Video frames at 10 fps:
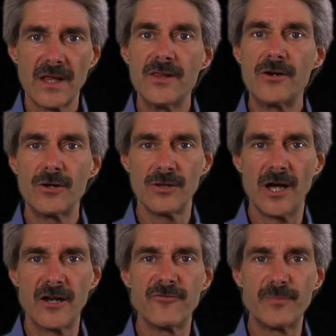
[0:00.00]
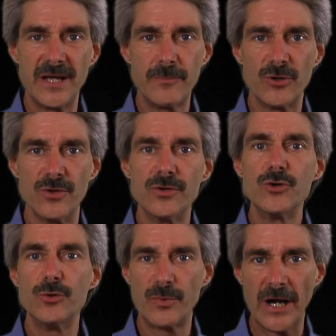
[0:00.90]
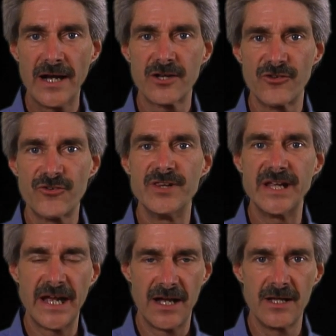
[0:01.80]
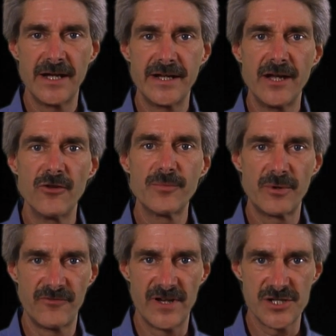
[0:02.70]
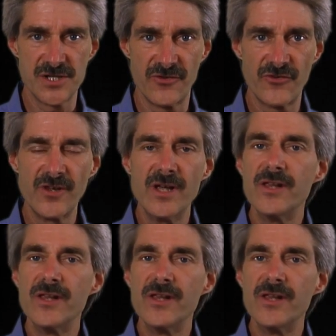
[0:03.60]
There are a lot of people who practice in the allied health professions